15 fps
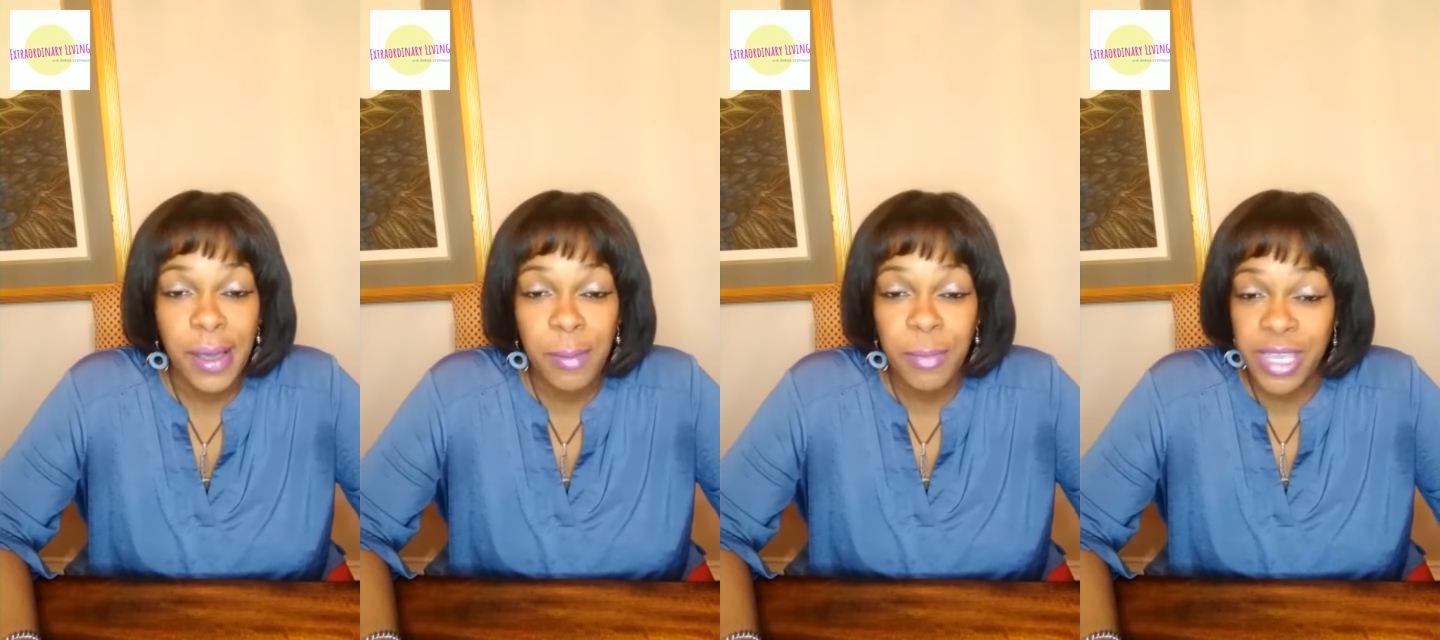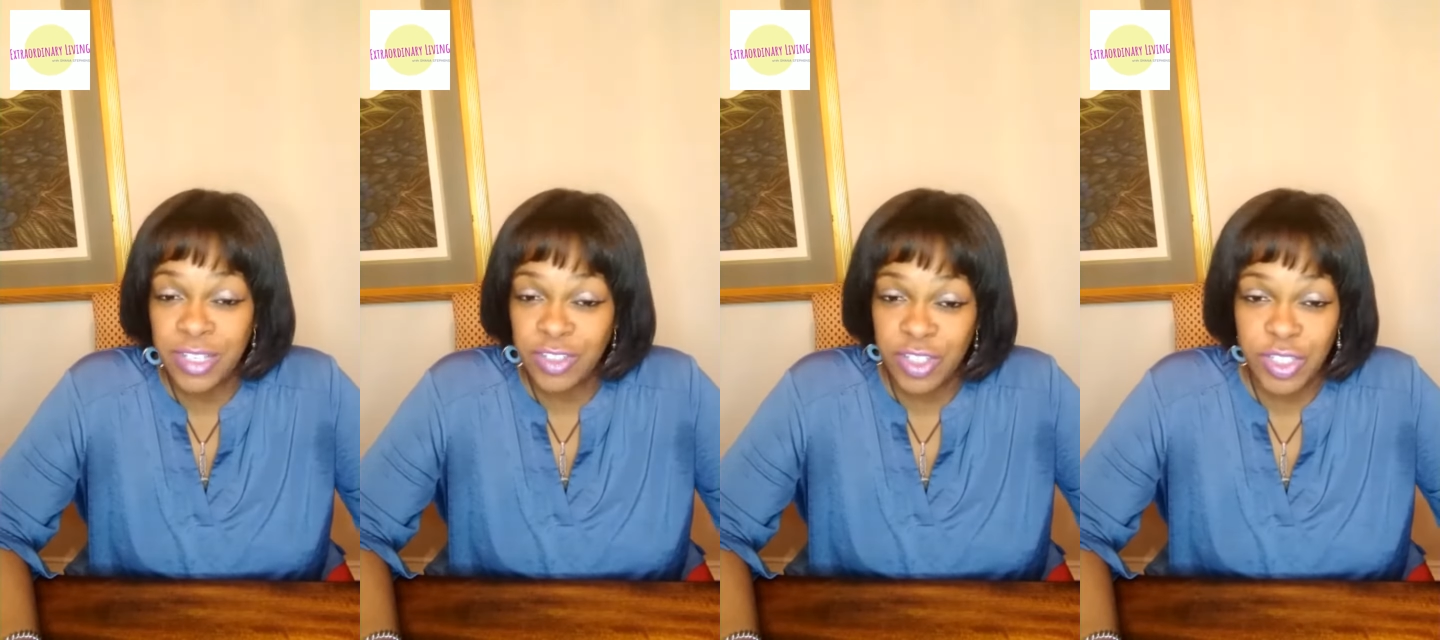
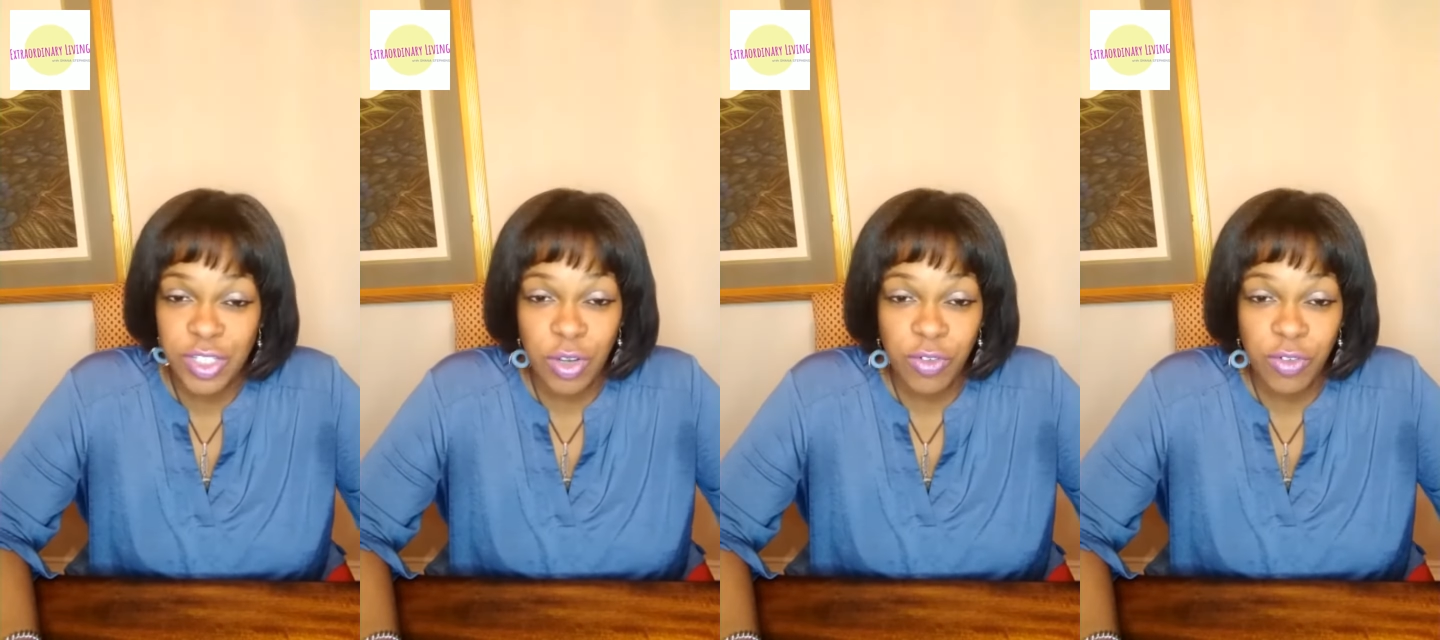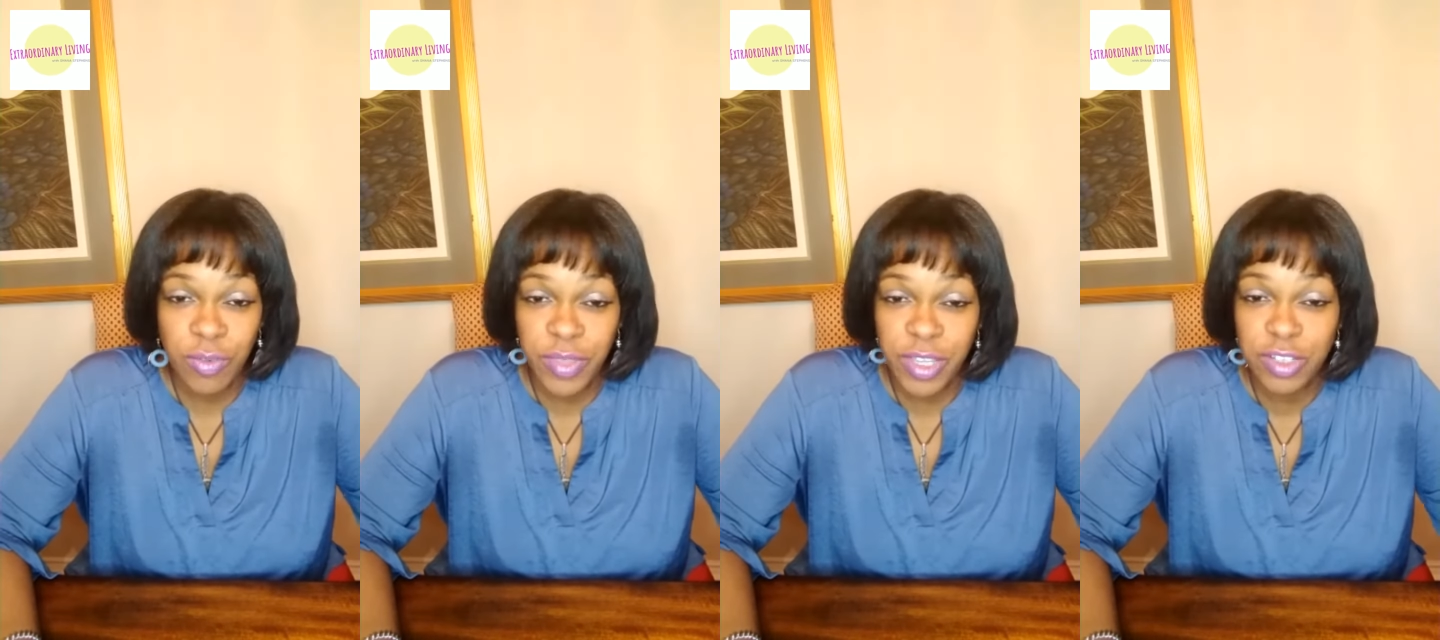and just go
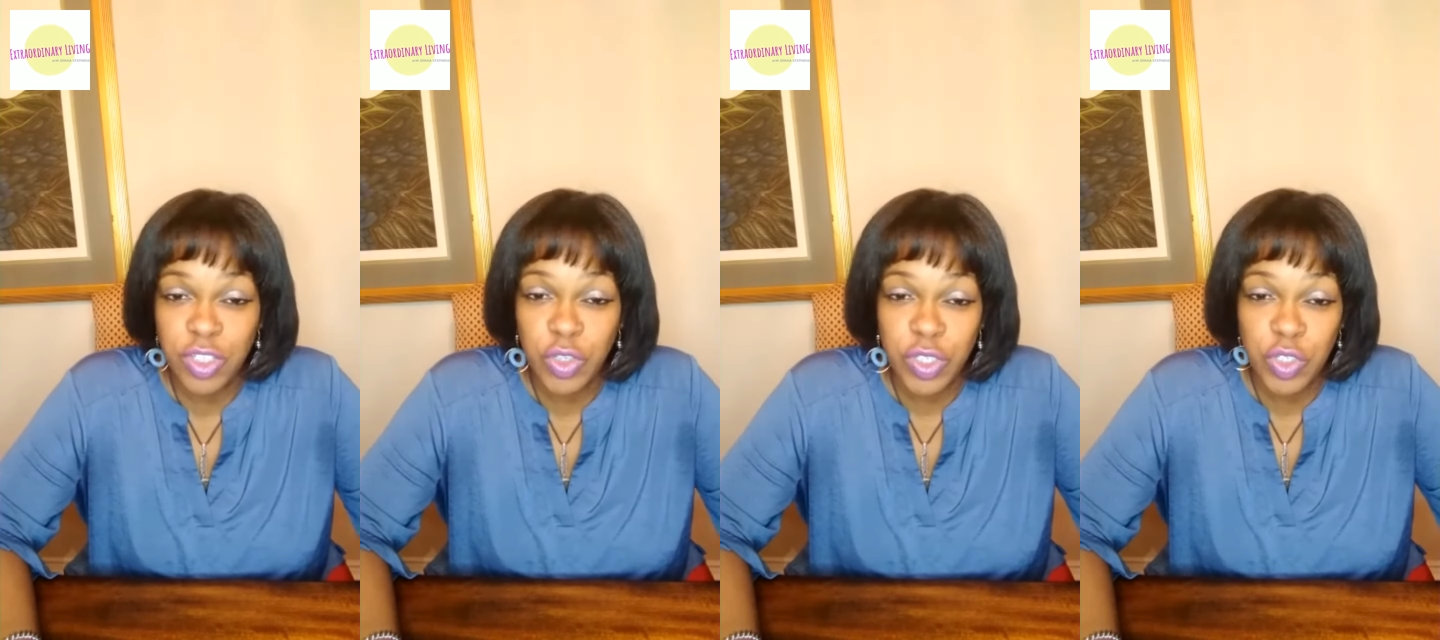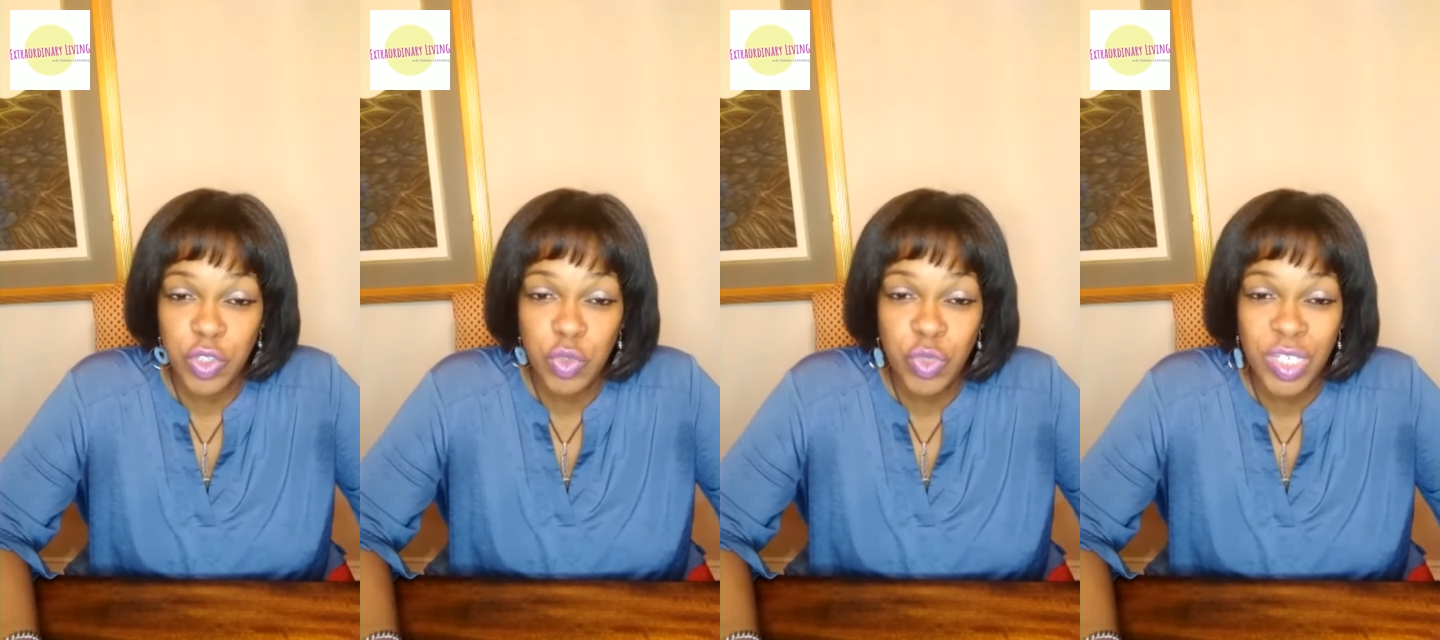from there so
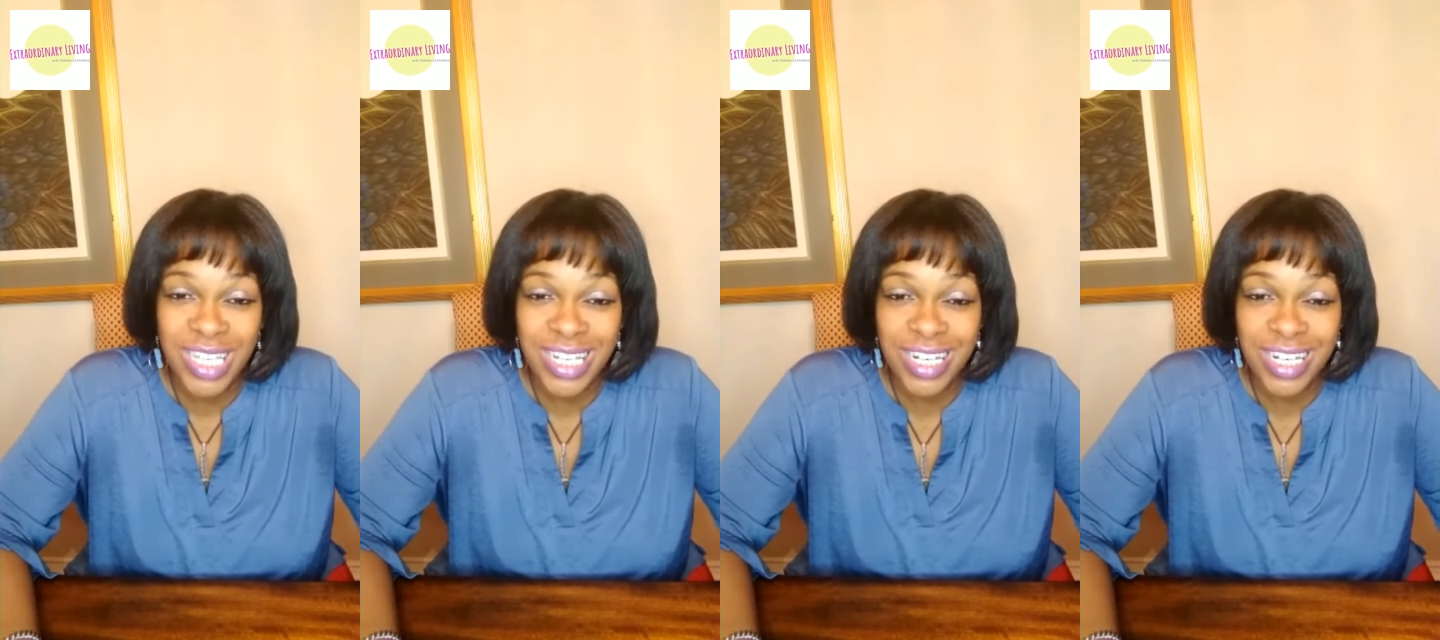that you can